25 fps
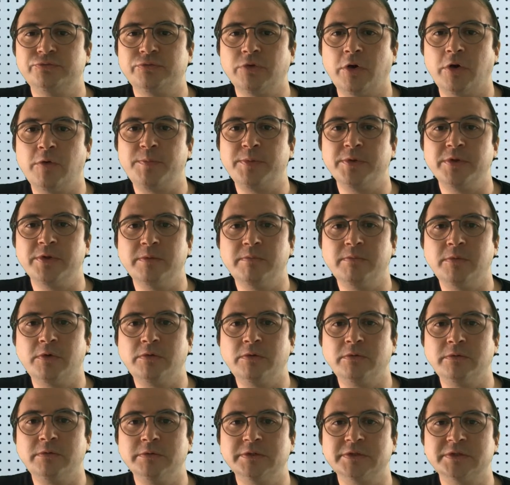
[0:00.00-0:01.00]
Open the
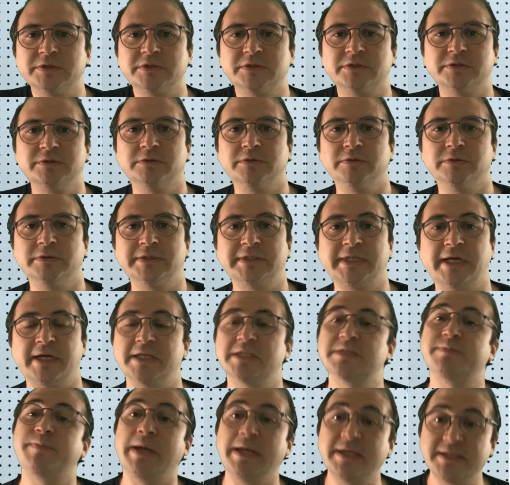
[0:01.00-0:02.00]
molds, doodle in
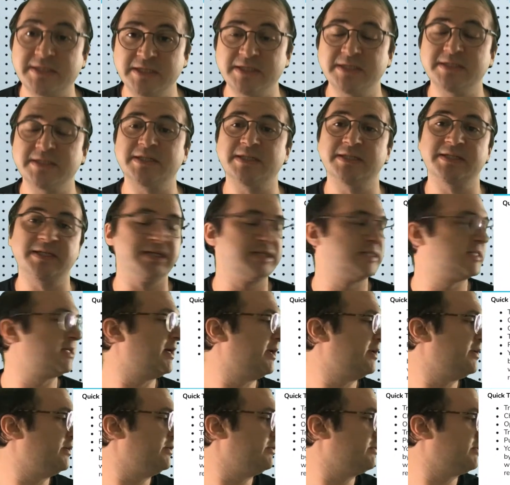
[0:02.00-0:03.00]
tight spaces. As I
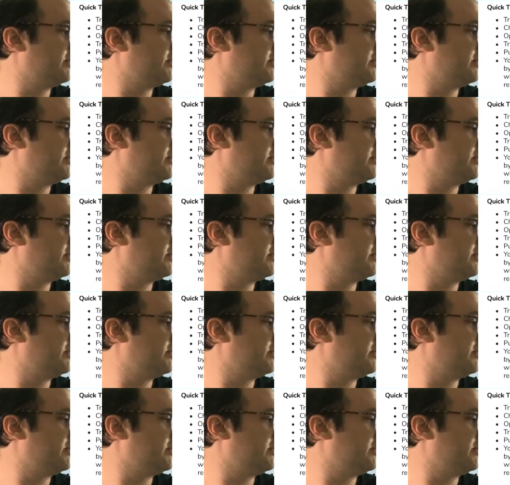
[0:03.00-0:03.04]
said, you